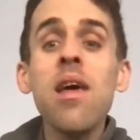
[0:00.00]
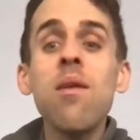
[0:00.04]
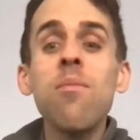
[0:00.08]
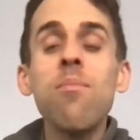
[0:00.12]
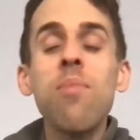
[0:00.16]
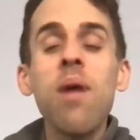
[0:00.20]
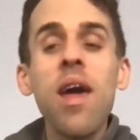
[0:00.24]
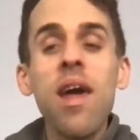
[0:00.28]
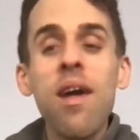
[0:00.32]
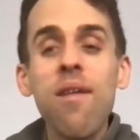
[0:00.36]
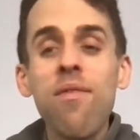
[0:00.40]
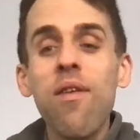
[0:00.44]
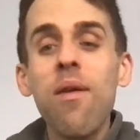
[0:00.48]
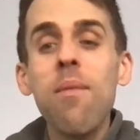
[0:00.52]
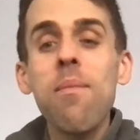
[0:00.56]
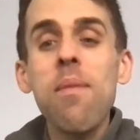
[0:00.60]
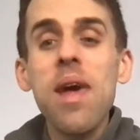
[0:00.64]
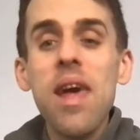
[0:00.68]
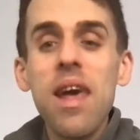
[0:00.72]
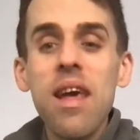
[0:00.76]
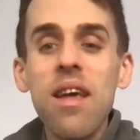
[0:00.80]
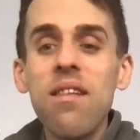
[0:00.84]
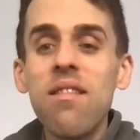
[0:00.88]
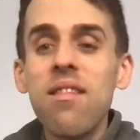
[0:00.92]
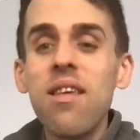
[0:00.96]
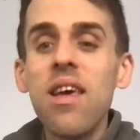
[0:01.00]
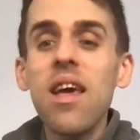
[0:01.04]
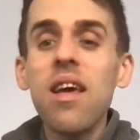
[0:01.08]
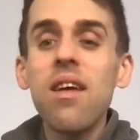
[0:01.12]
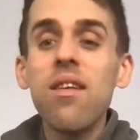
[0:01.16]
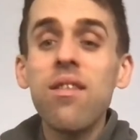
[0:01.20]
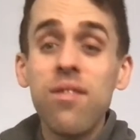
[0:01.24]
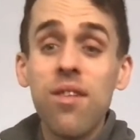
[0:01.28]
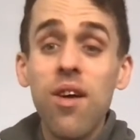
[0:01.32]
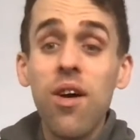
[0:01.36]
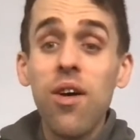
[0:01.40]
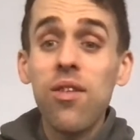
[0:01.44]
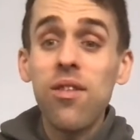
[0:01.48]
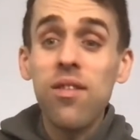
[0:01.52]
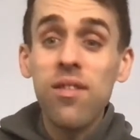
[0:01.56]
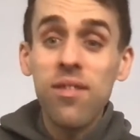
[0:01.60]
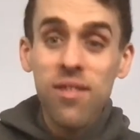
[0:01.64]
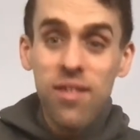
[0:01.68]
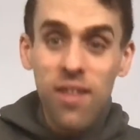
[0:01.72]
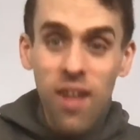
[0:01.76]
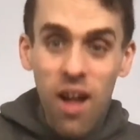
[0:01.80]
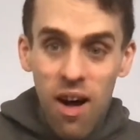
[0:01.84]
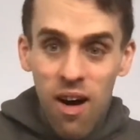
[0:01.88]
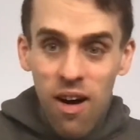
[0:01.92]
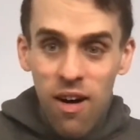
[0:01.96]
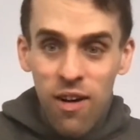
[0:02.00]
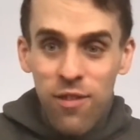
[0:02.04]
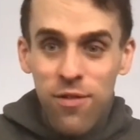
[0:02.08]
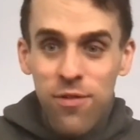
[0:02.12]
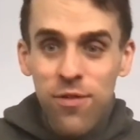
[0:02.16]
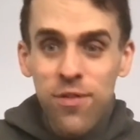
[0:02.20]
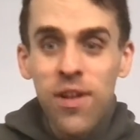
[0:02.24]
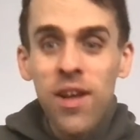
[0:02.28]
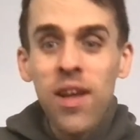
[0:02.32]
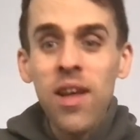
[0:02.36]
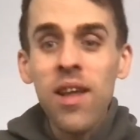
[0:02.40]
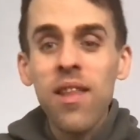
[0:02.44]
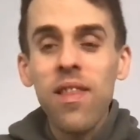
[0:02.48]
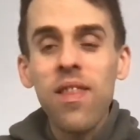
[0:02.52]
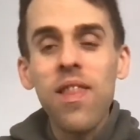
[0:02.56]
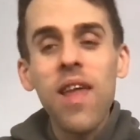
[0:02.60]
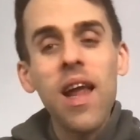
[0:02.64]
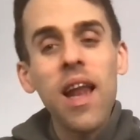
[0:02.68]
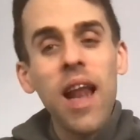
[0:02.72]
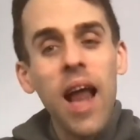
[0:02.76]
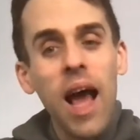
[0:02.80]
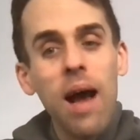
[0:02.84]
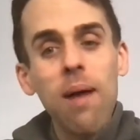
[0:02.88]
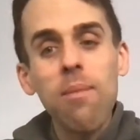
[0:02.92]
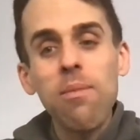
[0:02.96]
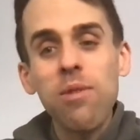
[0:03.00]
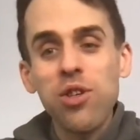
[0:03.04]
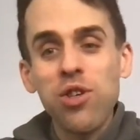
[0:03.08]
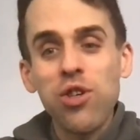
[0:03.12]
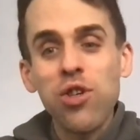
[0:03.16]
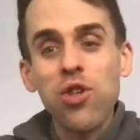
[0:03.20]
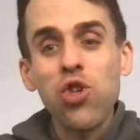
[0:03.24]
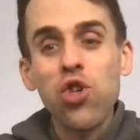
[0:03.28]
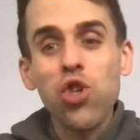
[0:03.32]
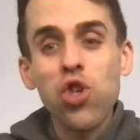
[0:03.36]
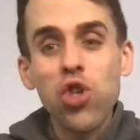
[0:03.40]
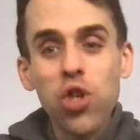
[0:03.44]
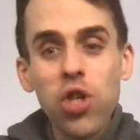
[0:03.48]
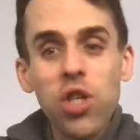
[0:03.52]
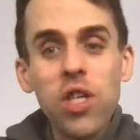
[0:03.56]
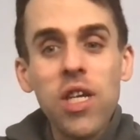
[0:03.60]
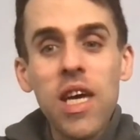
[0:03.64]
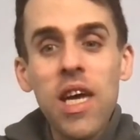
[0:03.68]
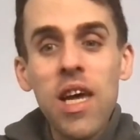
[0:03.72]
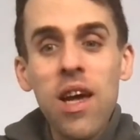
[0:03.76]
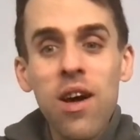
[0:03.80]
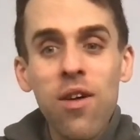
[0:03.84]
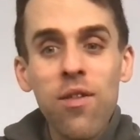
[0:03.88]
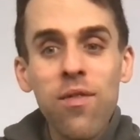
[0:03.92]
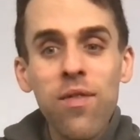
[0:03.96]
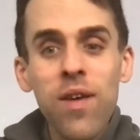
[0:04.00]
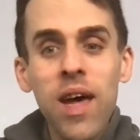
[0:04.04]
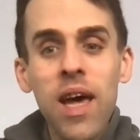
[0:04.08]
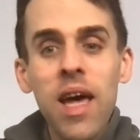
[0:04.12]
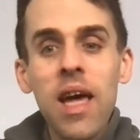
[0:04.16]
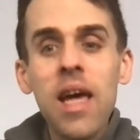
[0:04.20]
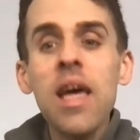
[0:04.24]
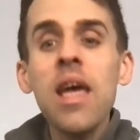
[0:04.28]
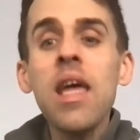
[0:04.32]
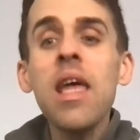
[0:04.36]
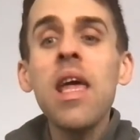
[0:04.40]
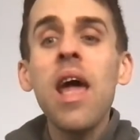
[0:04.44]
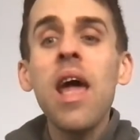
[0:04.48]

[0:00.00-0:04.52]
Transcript: But if I'm eating certain stuff, then how much I should eat of it